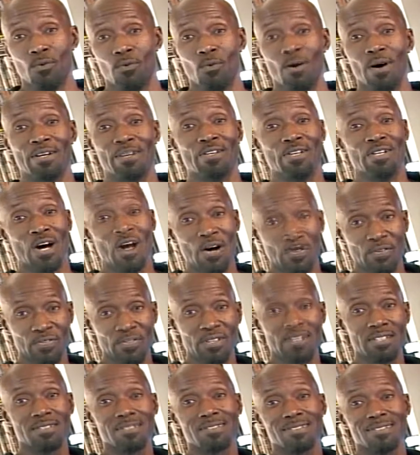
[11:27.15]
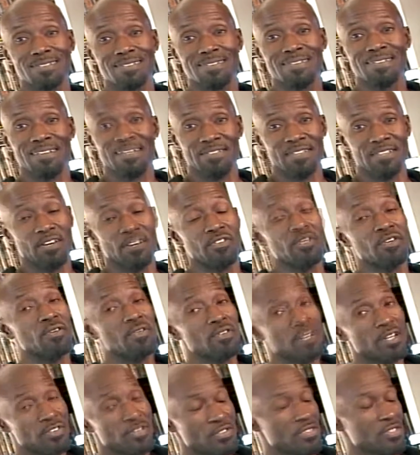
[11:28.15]
One on offense and the other on
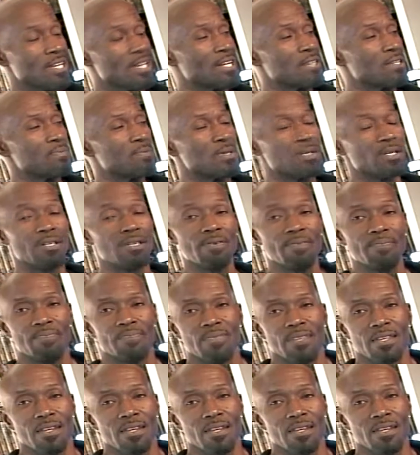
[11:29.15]
the other side of the ball,